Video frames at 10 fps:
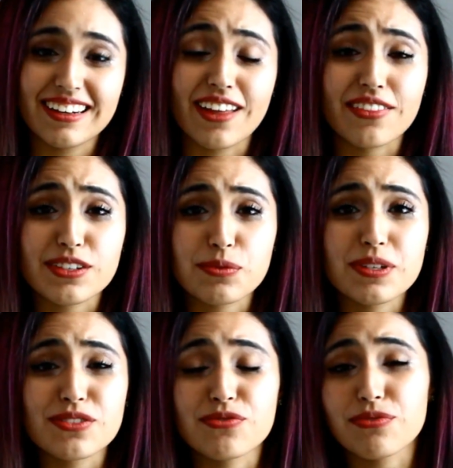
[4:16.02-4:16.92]
Now this
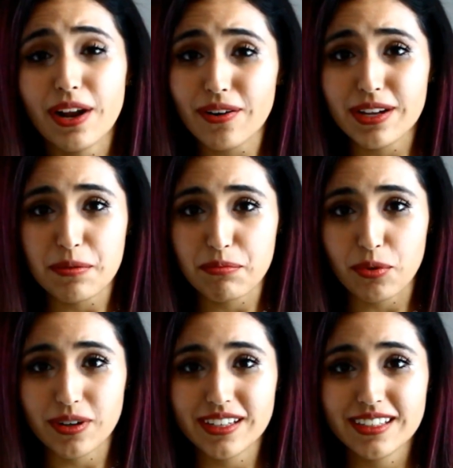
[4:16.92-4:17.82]
one is very
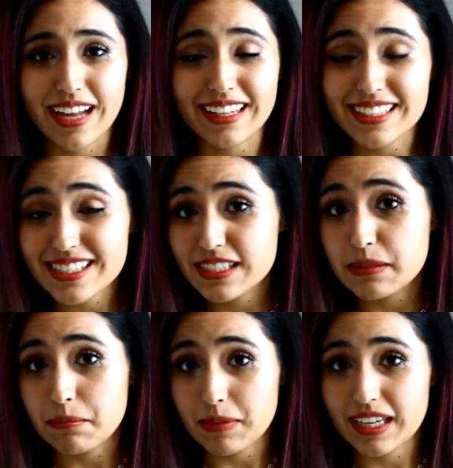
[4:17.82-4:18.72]
important, at least
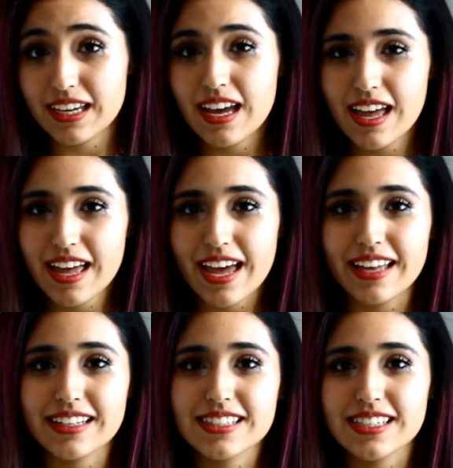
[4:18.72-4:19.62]
to me,
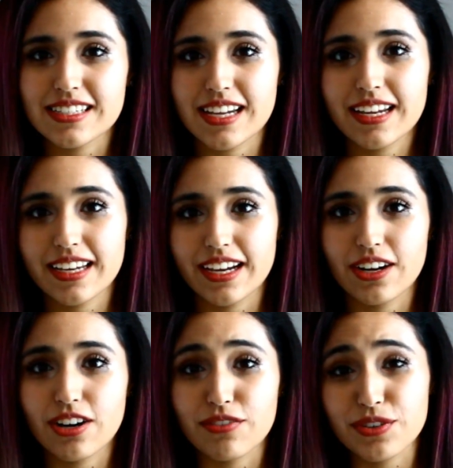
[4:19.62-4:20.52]
and it's to take
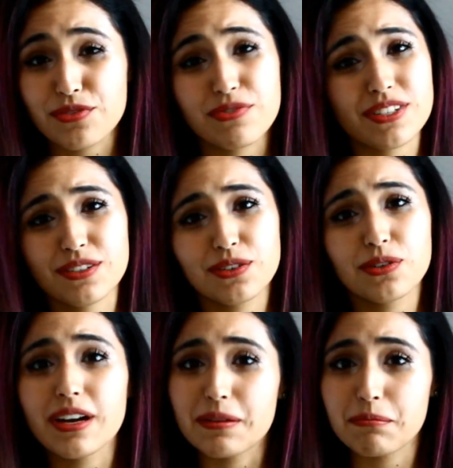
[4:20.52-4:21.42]
care of your
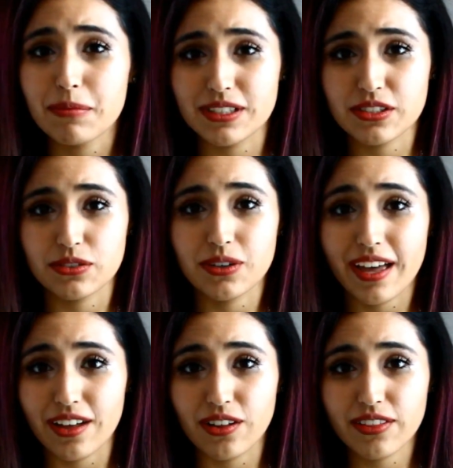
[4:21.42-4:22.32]
physical and mental
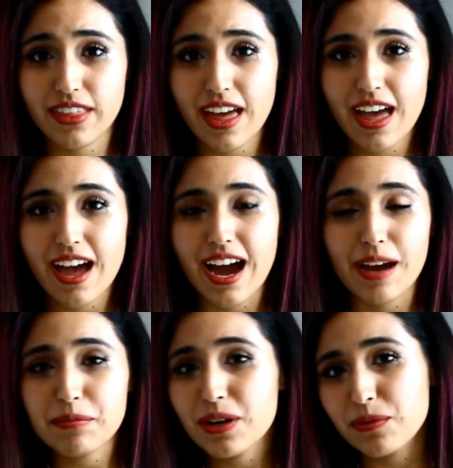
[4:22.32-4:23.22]
health.
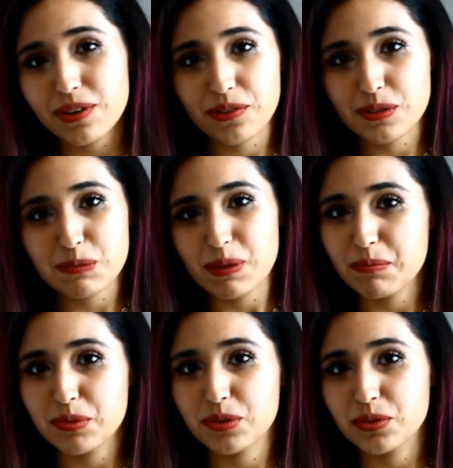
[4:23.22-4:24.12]
I'm not one of those
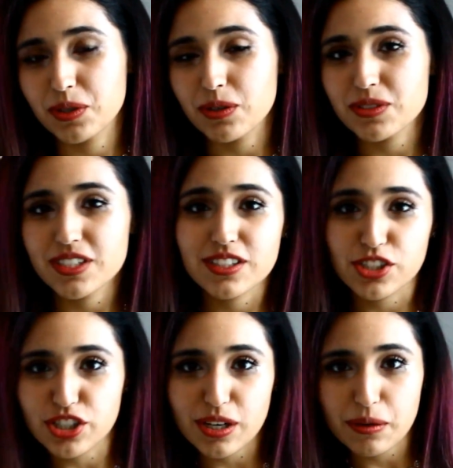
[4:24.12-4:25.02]
people who goes to the
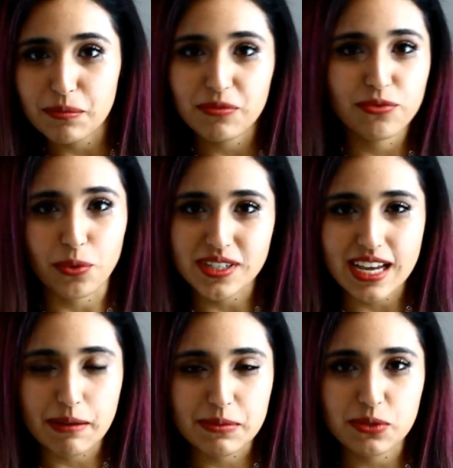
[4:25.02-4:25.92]
gym 4
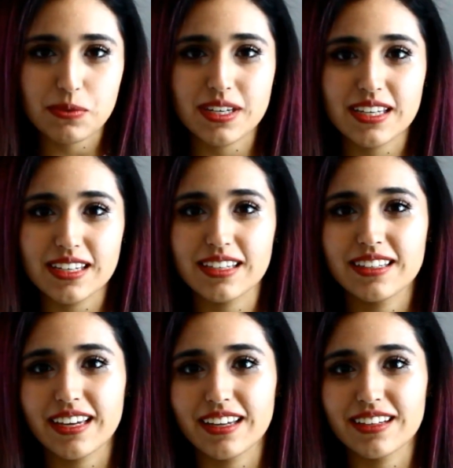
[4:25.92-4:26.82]
times a week
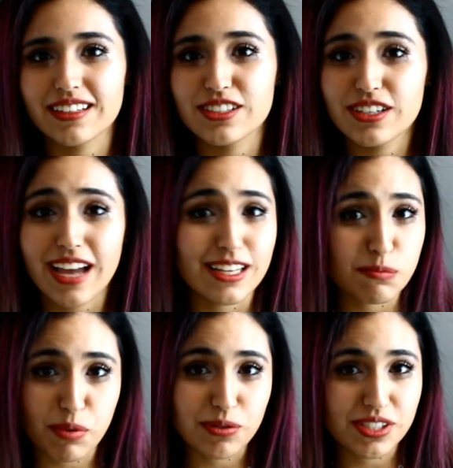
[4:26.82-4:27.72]
and
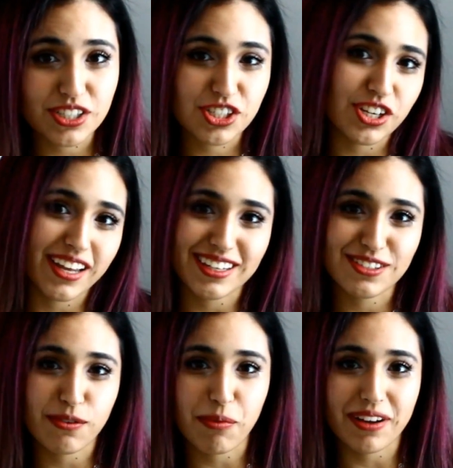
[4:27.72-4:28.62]
has protein
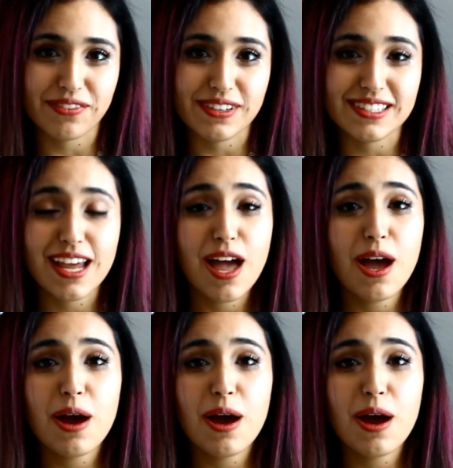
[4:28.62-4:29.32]
shakes for breakfast,